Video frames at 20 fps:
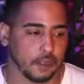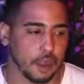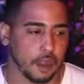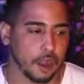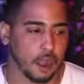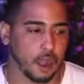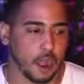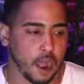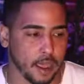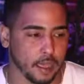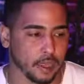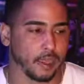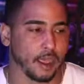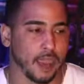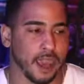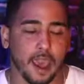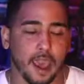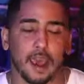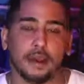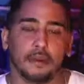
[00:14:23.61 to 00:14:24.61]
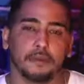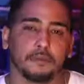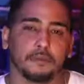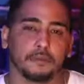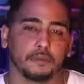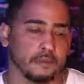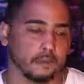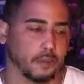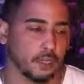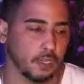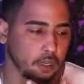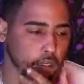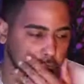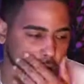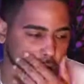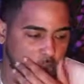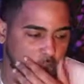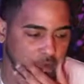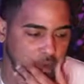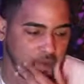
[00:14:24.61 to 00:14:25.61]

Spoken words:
I have enough